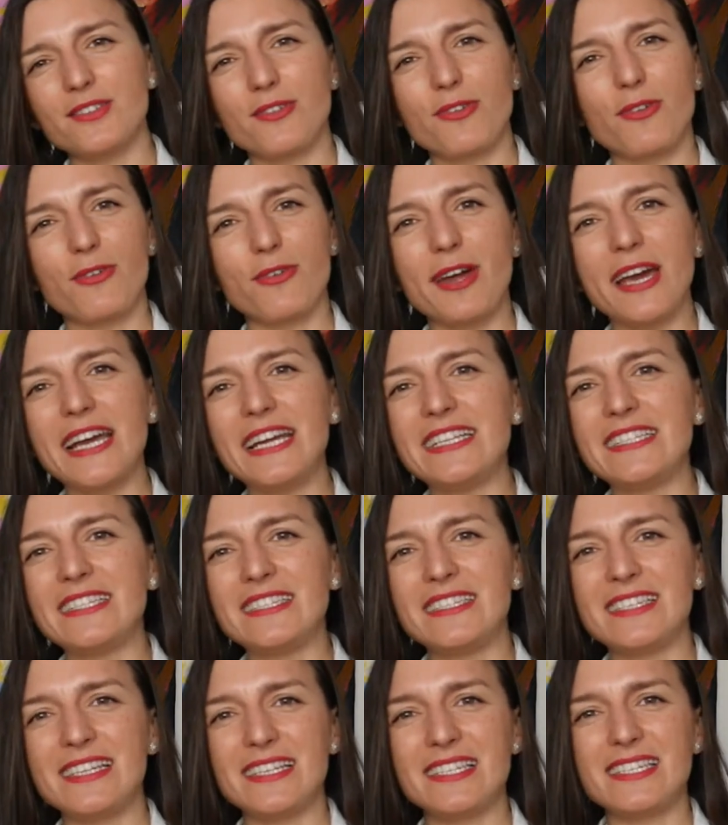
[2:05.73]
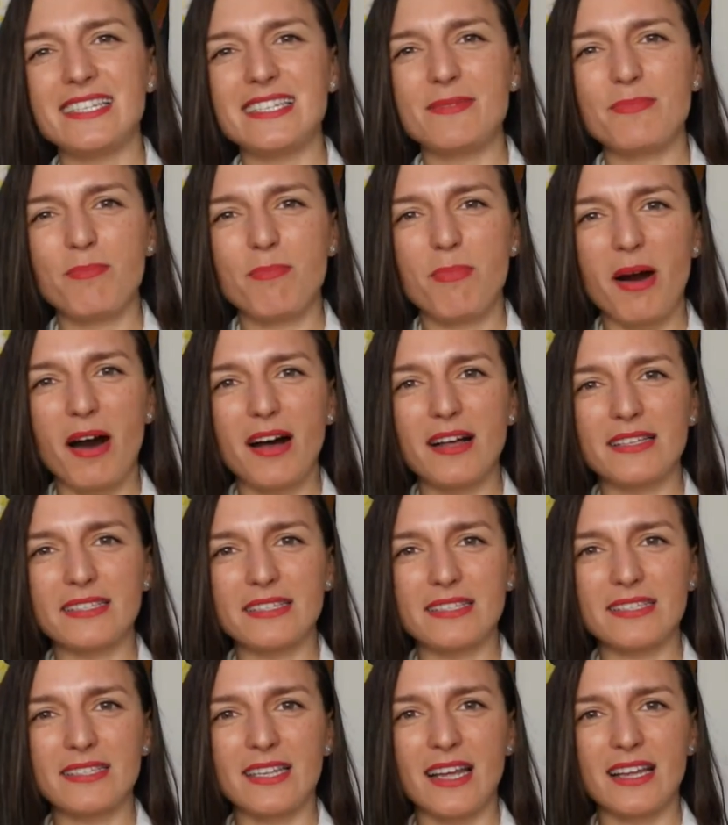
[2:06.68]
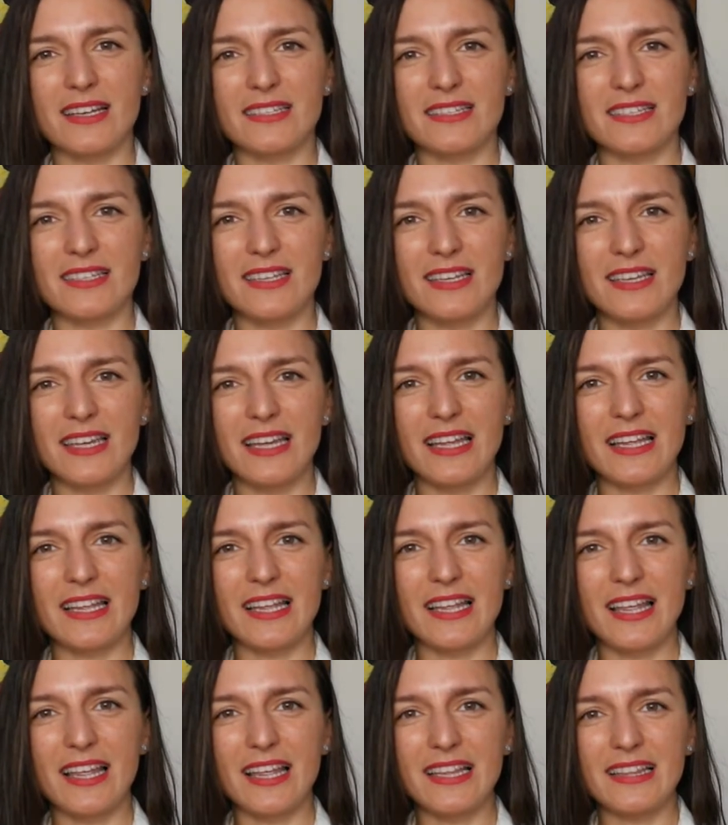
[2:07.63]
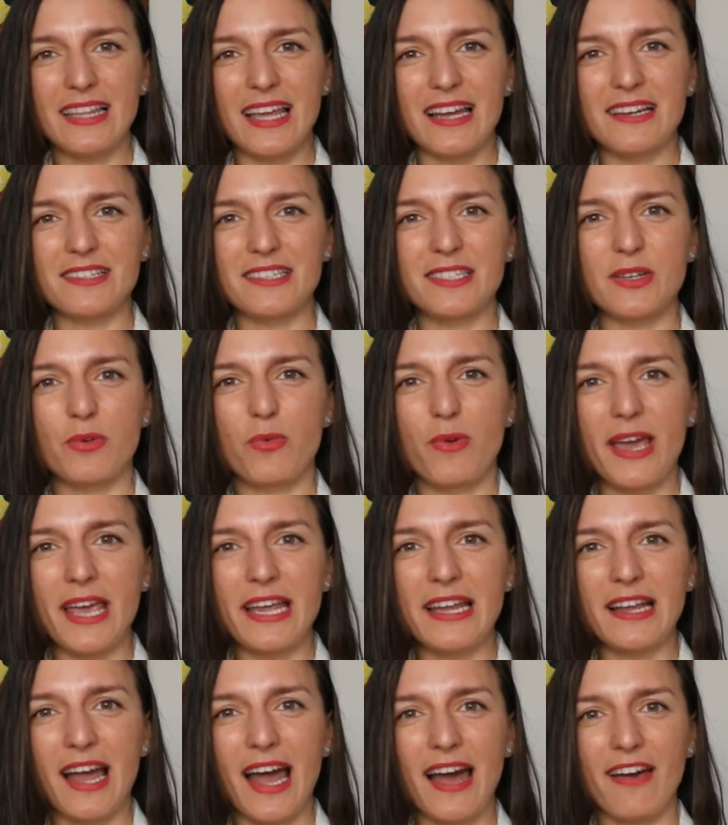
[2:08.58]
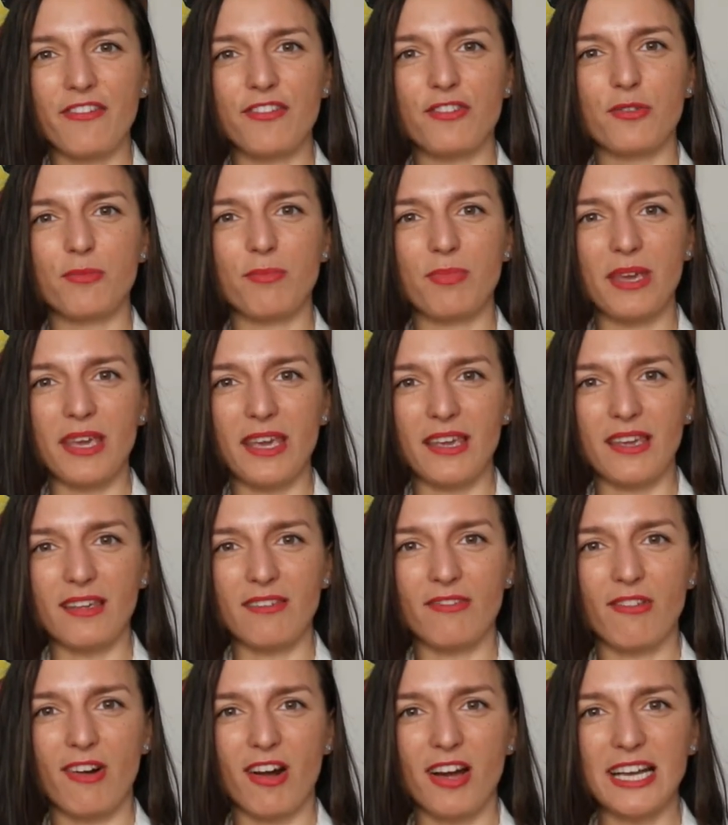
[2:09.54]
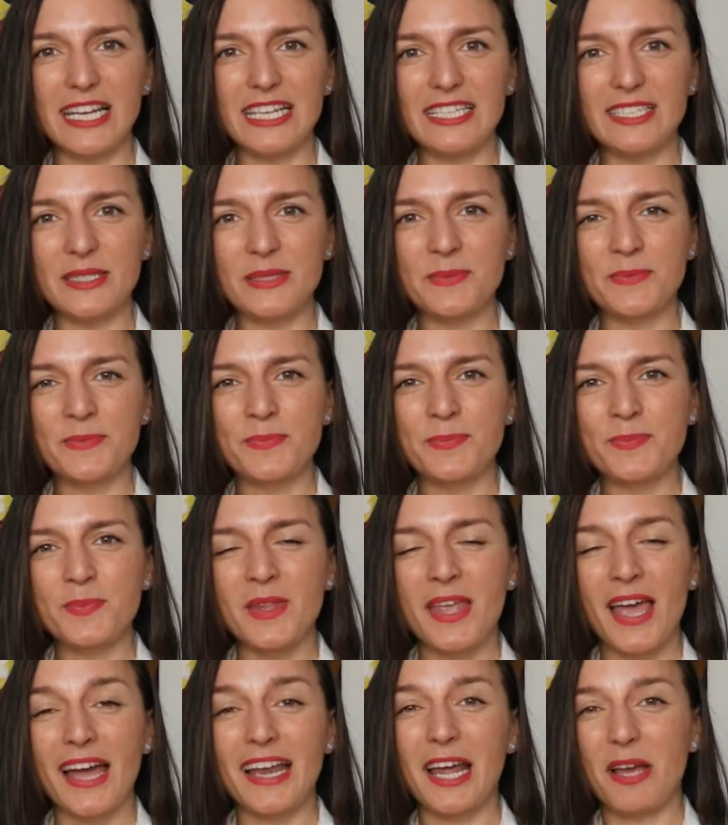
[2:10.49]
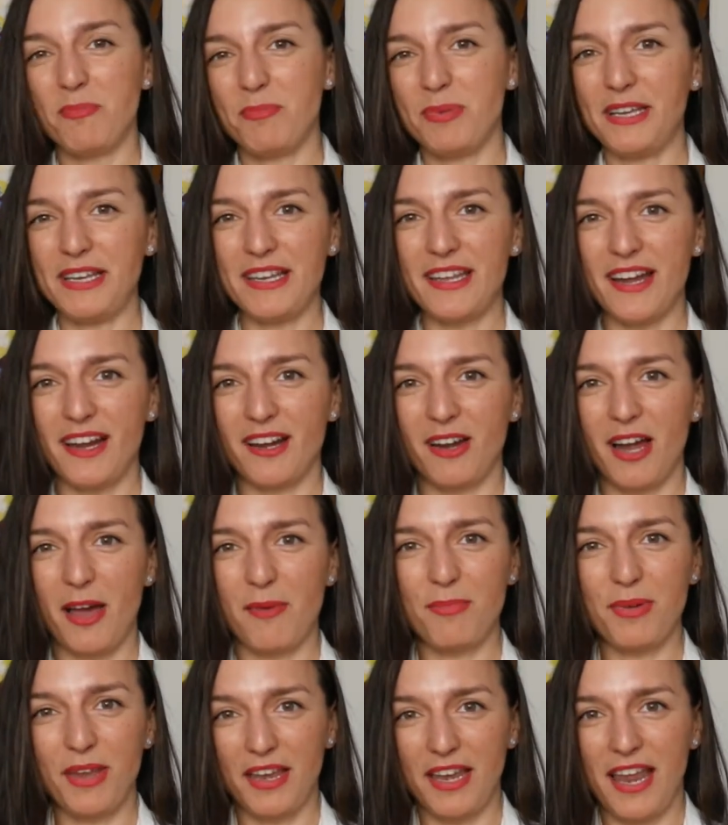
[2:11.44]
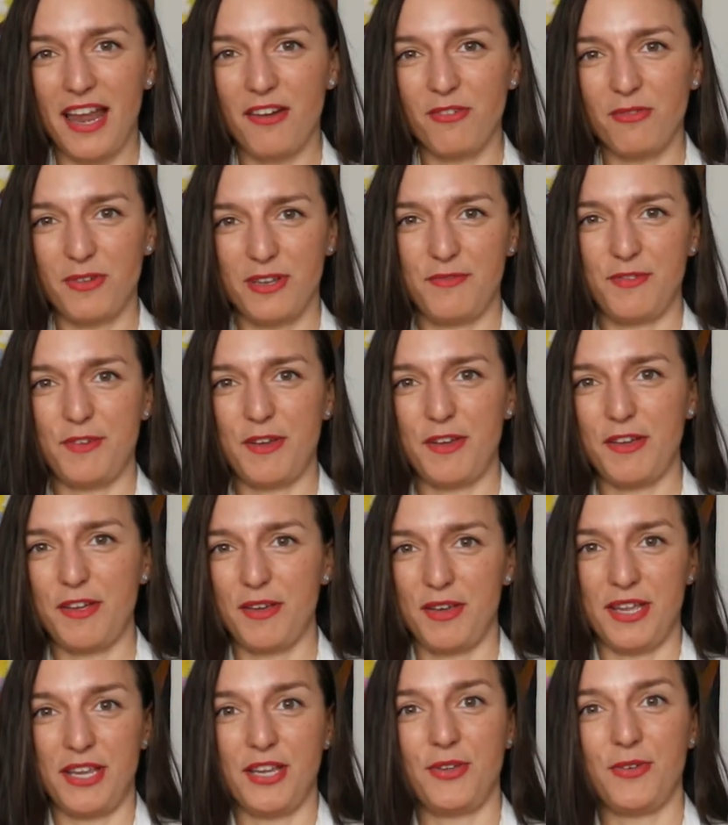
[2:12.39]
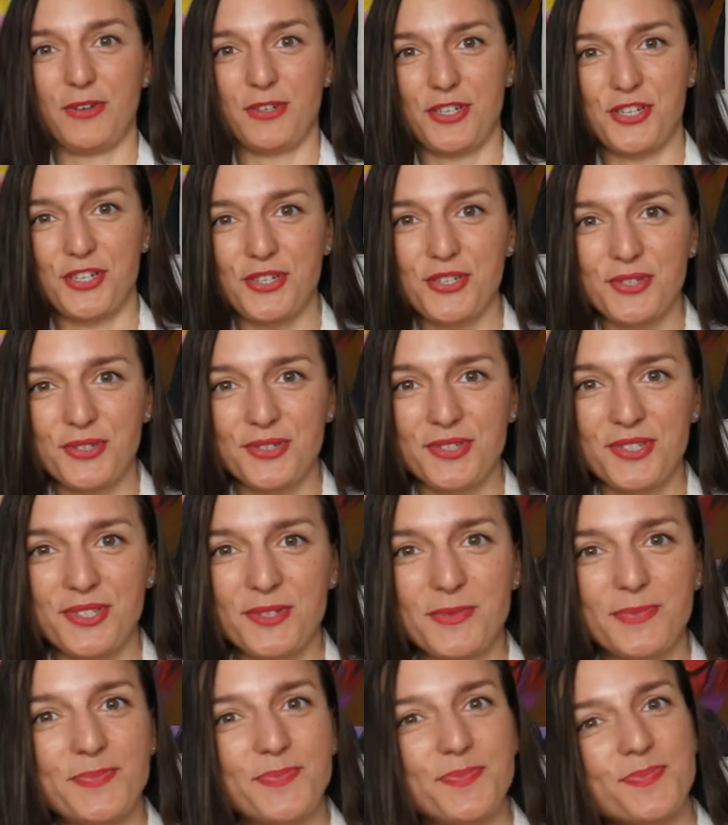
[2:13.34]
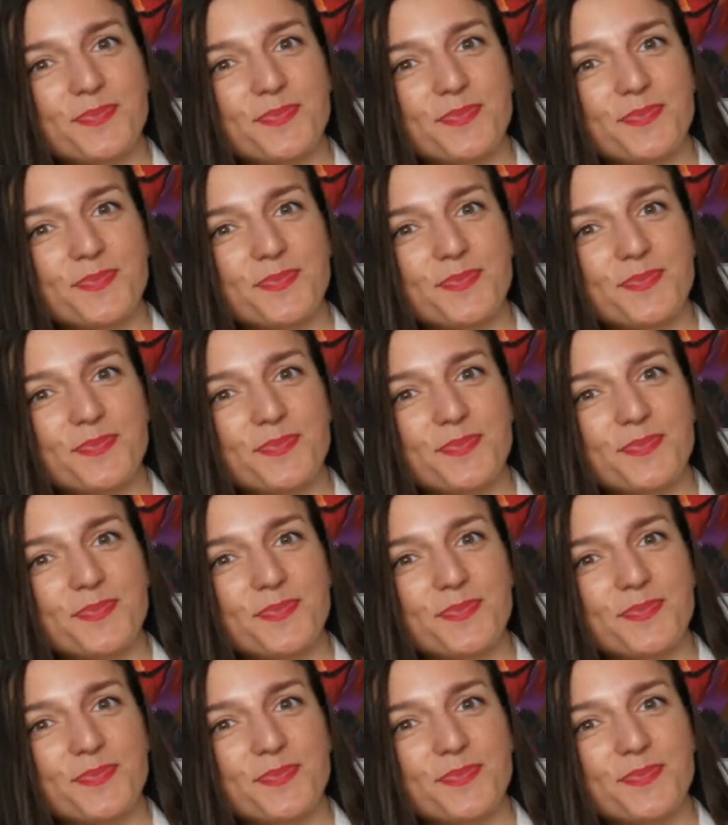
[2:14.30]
create this buzz that there is a way you have to be, right? And I've been there. I've been there in your shoes.